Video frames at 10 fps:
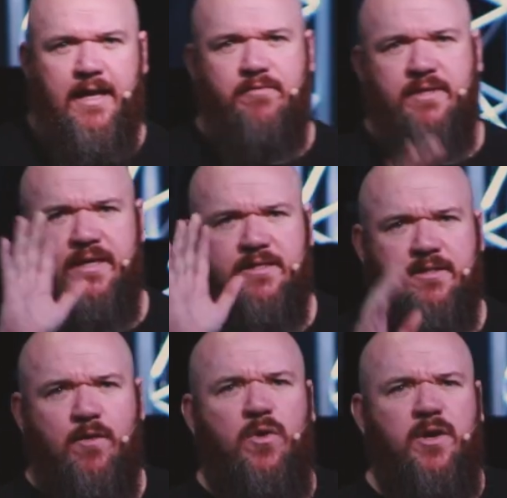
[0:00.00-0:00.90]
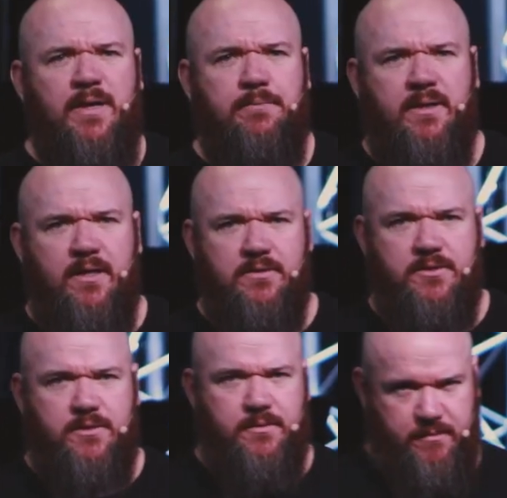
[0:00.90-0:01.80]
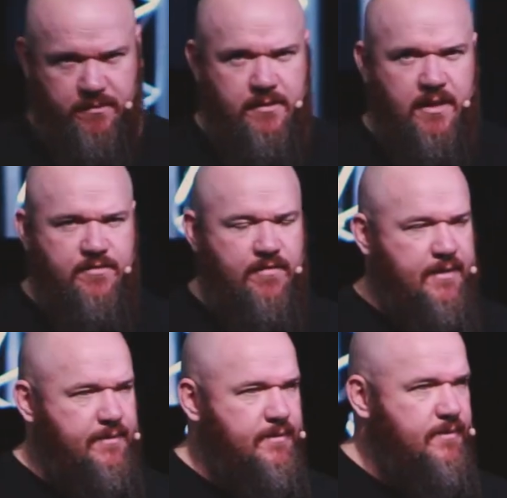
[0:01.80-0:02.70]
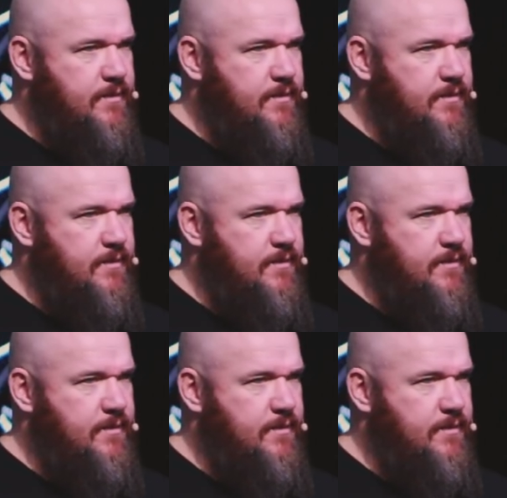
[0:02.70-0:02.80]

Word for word: AV desk, don't worry about my notes. It's fine.